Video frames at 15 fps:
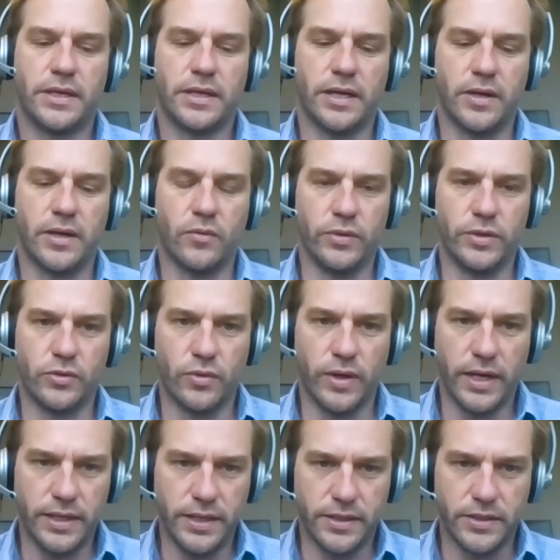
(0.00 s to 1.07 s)
uh, with
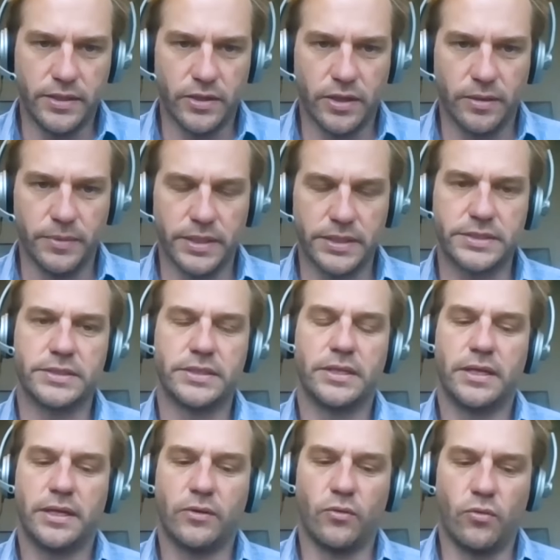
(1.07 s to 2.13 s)
great economics,
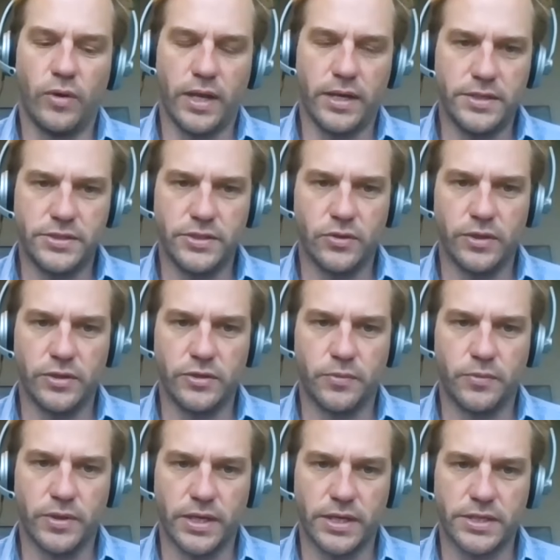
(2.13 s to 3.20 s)
ready to go into
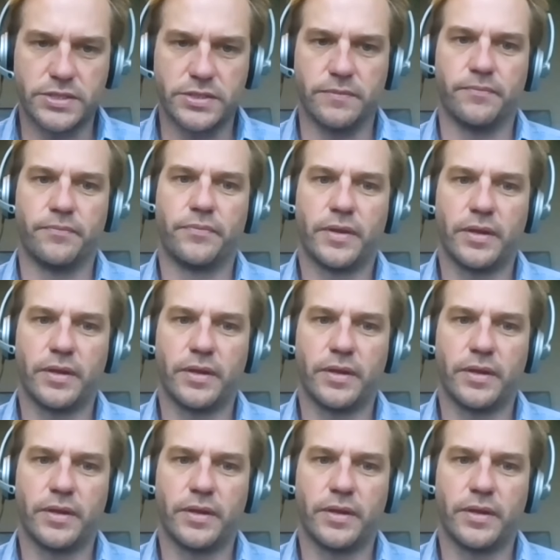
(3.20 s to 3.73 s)
production,